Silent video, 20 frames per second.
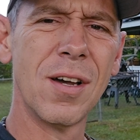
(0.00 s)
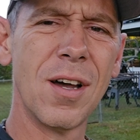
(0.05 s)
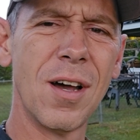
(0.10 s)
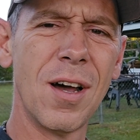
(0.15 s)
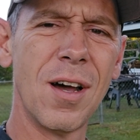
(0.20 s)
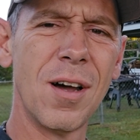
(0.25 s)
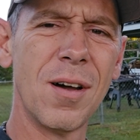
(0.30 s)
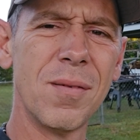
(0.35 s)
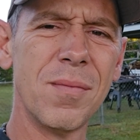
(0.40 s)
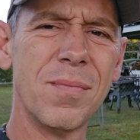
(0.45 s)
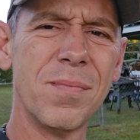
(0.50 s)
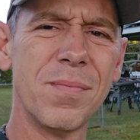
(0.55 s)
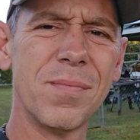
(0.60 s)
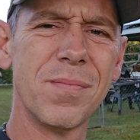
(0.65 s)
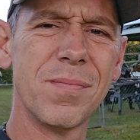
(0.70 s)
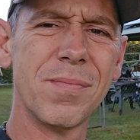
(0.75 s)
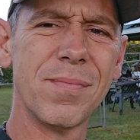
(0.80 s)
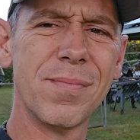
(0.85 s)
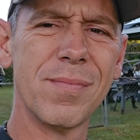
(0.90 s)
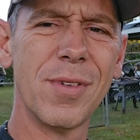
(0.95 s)
Um,
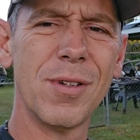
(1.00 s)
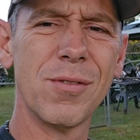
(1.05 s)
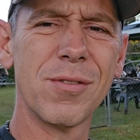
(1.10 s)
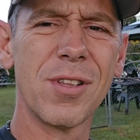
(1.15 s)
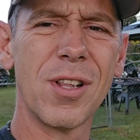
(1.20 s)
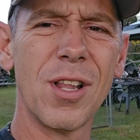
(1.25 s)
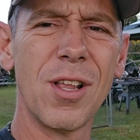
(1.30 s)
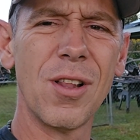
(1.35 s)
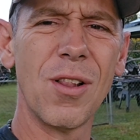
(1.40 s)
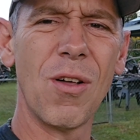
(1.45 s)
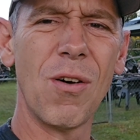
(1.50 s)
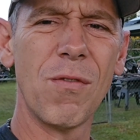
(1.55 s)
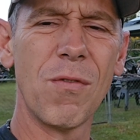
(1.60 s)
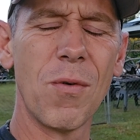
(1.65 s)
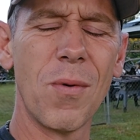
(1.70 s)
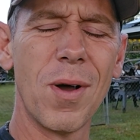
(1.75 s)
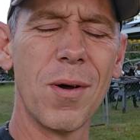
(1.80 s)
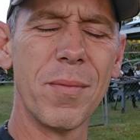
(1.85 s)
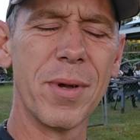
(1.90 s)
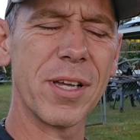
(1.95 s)
it was a little
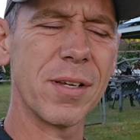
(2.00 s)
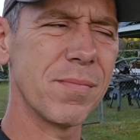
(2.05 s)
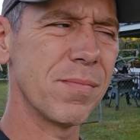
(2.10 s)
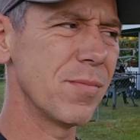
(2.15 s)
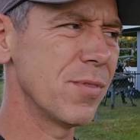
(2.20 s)
overwhelming.